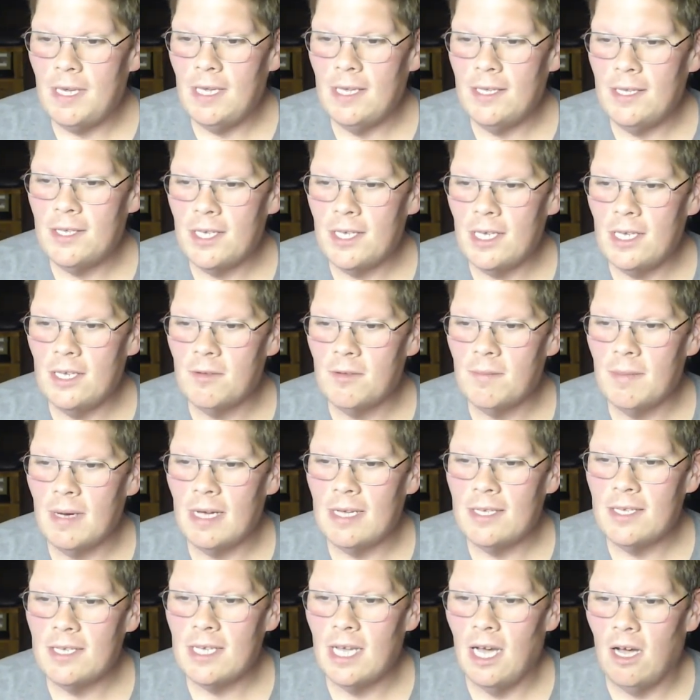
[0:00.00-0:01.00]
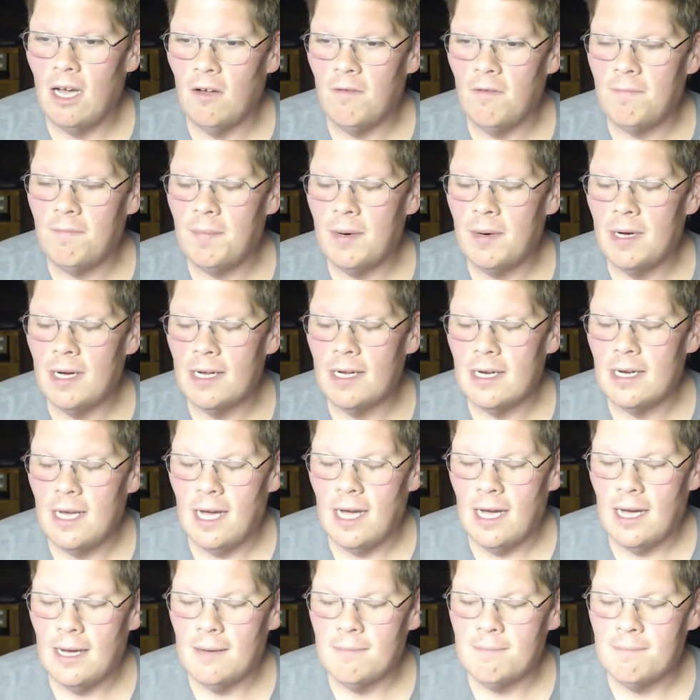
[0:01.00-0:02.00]
PCs myself, but
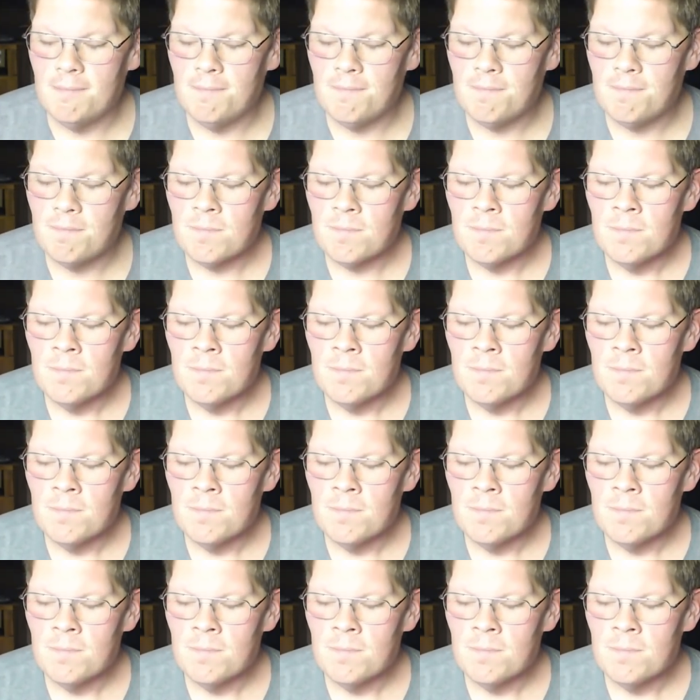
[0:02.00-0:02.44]
um,